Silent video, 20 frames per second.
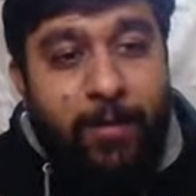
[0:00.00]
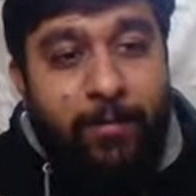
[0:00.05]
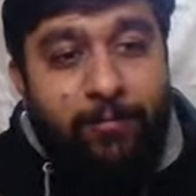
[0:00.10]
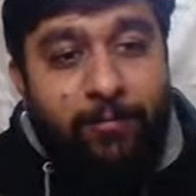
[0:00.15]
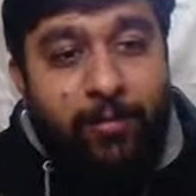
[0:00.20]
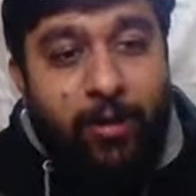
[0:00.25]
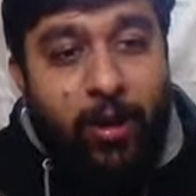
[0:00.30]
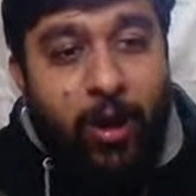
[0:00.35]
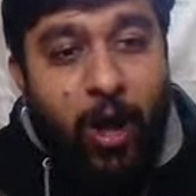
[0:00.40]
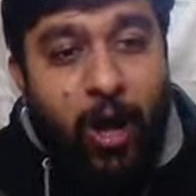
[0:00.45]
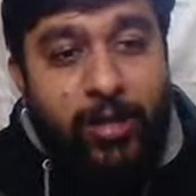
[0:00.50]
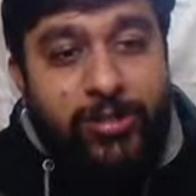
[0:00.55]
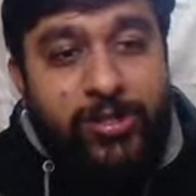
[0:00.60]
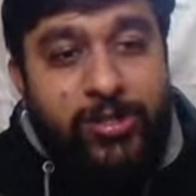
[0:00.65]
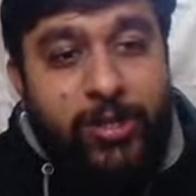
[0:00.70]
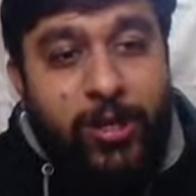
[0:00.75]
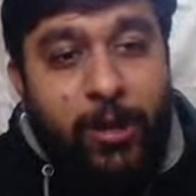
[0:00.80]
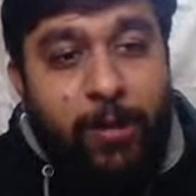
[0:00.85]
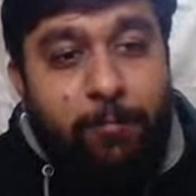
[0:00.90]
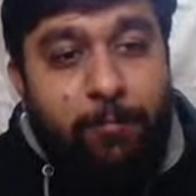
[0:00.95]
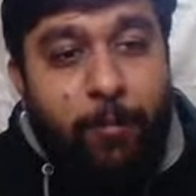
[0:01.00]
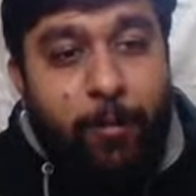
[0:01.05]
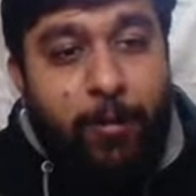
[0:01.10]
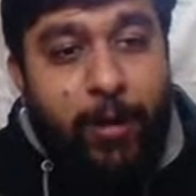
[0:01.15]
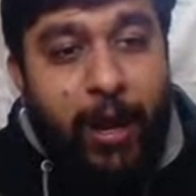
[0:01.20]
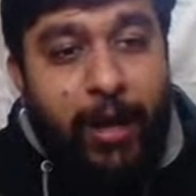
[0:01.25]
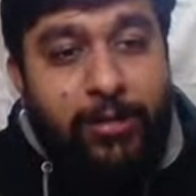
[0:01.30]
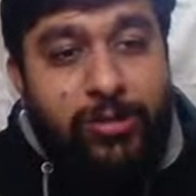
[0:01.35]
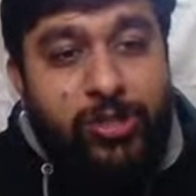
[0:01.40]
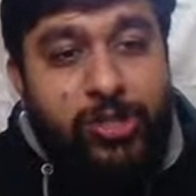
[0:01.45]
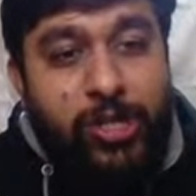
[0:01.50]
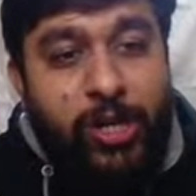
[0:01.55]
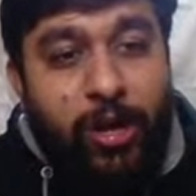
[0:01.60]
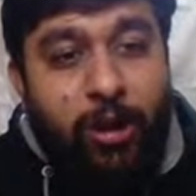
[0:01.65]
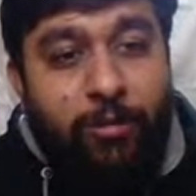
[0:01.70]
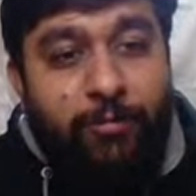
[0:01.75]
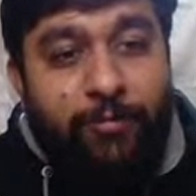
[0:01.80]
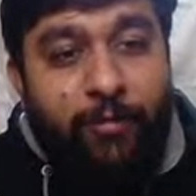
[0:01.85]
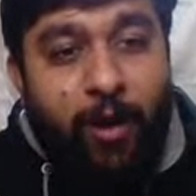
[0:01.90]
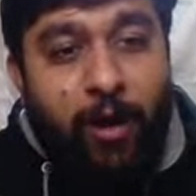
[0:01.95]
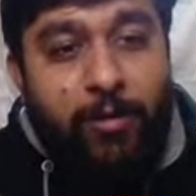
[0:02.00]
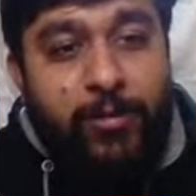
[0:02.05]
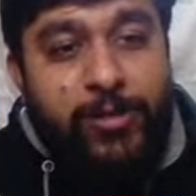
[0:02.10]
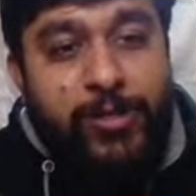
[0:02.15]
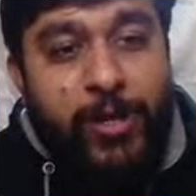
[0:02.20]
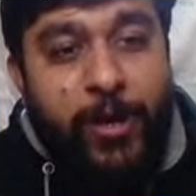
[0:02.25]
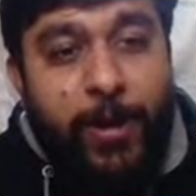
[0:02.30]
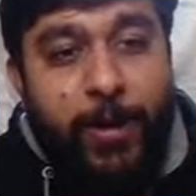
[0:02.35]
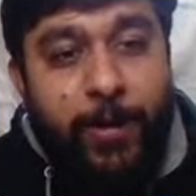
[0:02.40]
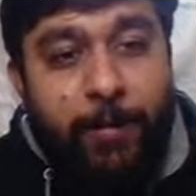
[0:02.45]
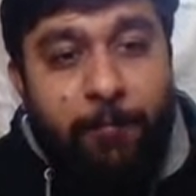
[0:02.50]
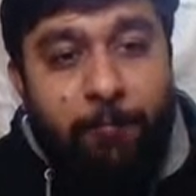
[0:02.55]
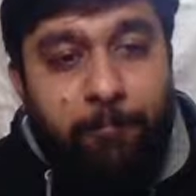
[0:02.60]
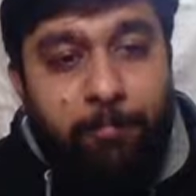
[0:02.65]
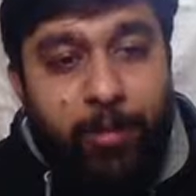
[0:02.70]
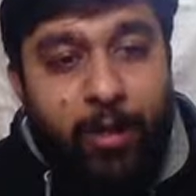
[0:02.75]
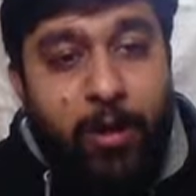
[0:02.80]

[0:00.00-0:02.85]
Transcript: Velocity potential function.